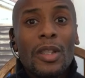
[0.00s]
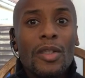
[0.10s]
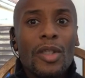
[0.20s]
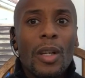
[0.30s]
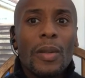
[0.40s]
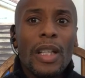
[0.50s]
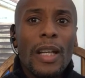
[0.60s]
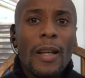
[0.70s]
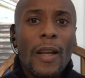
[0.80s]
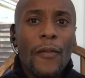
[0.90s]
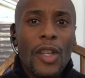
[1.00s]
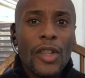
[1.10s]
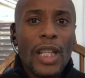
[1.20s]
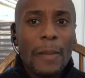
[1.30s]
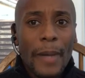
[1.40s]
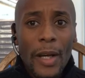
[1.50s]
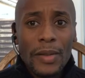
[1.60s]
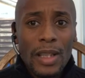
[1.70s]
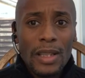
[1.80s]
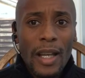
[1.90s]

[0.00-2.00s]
So if you think about it,